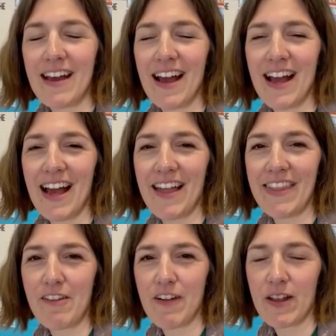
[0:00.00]
And
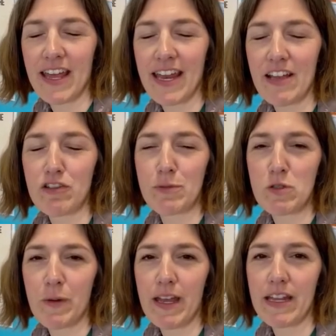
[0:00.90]
they found a connection
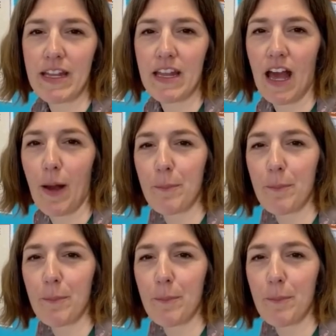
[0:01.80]
between